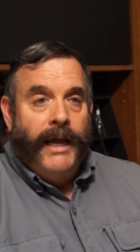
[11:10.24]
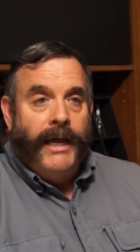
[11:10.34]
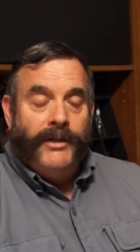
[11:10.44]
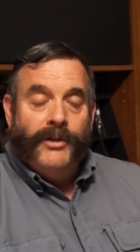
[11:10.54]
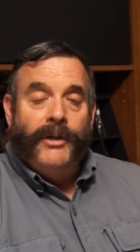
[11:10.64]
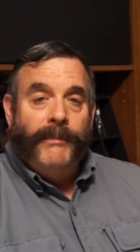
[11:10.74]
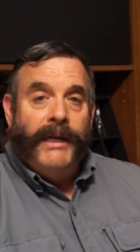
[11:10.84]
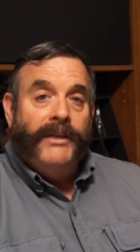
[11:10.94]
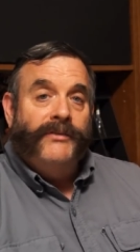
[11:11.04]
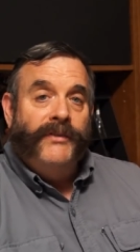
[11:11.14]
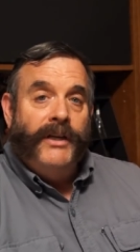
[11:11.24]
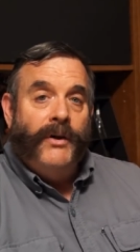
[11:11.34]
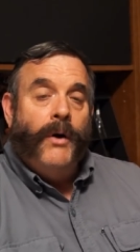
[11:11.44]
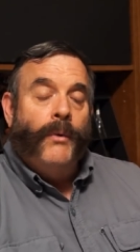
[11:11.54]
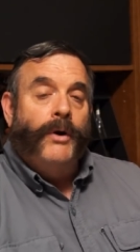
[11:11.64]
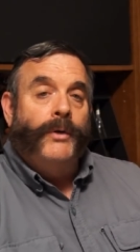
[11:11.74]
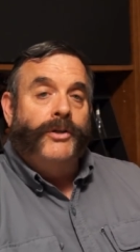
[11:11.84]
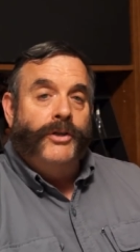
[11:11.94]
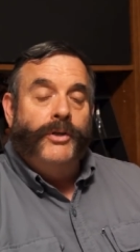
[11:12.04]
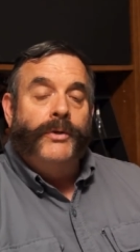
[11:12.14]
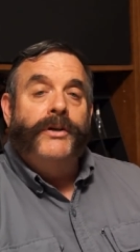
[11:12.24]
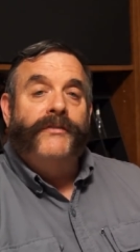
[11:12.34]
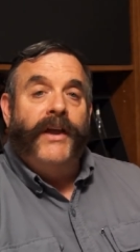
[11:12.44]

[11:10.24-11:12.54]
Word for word: And until my next video, I want to wish you and your